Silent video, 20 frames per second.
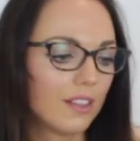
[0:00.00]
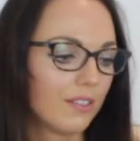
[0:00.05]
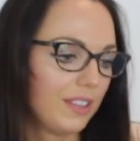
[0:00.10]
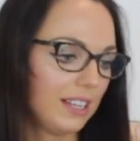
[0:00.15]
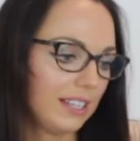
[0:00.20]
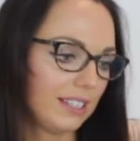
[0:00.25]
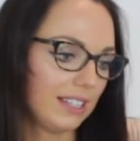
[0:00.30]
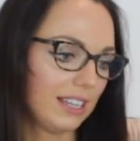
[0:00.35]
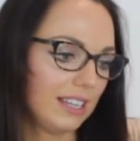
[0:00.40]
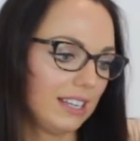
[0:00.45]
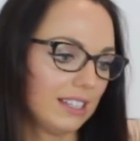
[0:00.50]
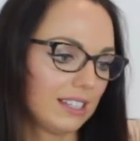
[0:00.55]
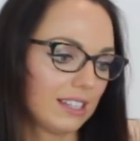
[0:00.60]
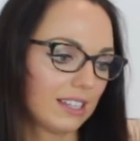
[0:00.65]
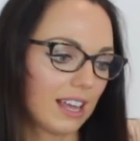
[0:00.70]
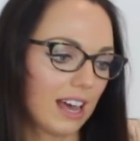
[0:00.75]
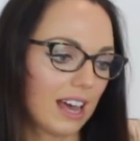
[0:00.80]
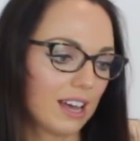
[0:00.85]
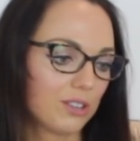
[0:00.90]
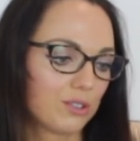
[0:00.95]
This is
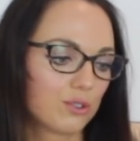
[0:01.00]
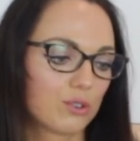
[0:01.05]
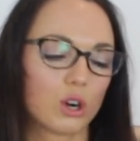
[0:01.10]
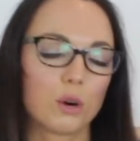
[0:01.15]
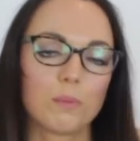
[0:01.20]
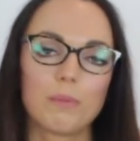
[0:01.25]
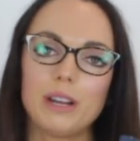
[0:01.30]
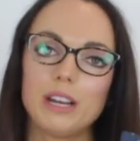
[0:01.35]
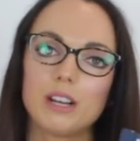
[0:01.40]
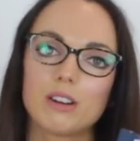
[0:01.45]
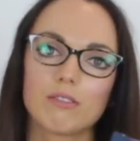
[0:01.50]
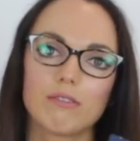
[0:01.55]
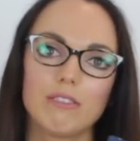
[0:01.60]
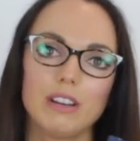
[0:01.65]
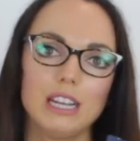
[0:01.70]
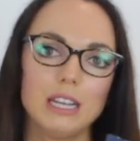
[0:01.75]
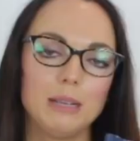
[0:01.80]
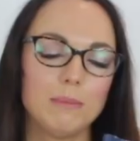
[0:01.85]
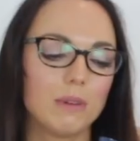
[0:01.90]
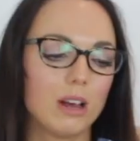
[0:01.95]
their strawberry
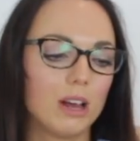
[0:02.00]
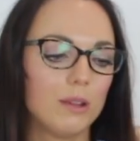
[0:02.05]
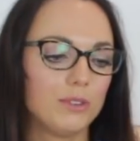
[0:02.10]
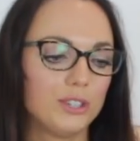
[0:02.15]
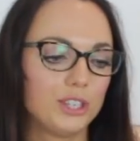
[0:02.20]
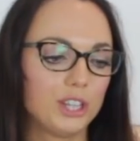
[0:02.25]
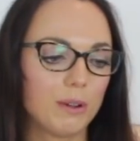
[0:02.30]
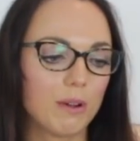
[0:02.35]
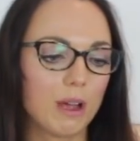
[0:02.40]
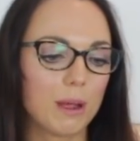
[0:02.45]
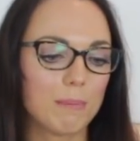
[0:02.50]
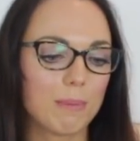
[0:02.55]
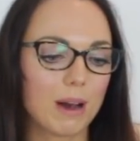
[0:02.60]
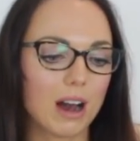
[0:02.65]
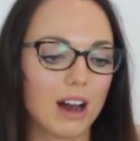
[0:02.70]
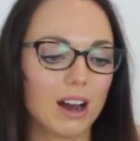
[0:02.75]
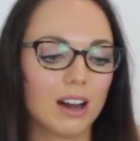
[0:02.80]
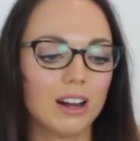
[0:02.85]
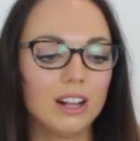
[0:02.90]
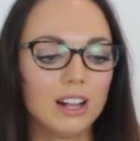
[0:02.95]
cream duo
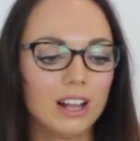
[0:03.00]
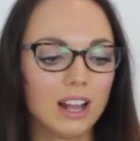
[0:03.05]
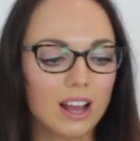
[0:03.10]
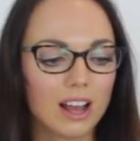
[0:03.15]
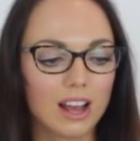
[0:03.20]
bar.